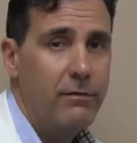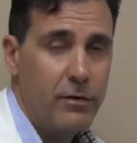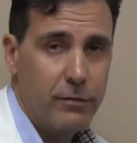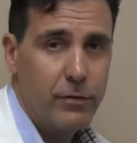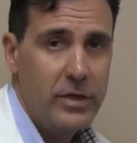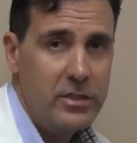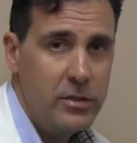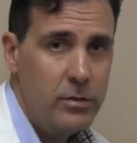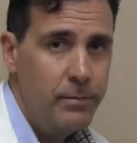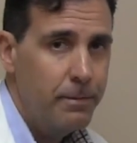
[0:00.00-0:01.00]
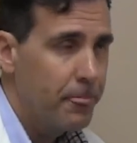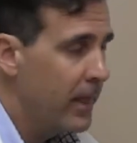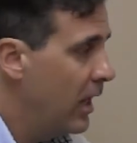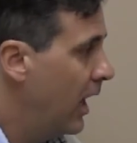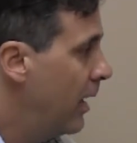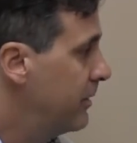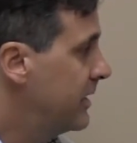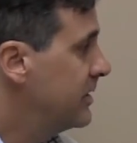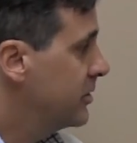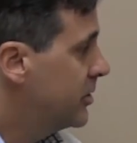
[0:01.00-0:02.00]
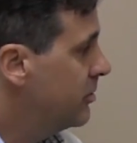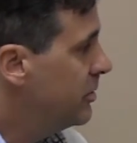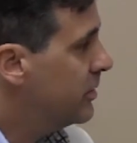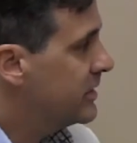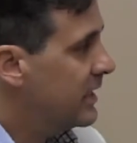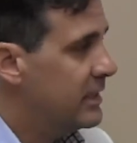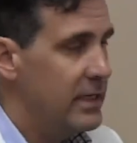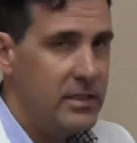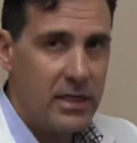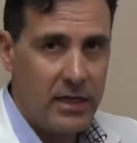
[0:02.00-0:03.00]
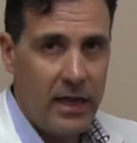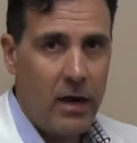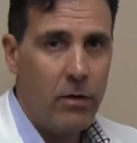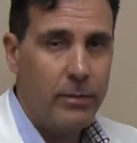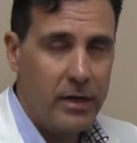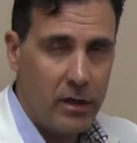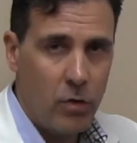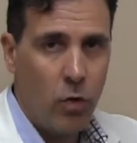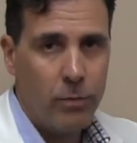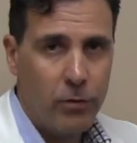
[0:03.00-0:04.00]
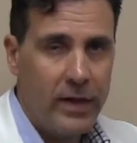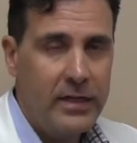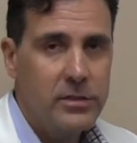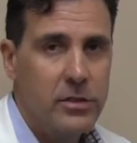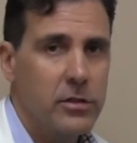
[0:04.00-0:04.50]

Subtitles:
feel free to. But these are two newer techniques that now are being incorporated,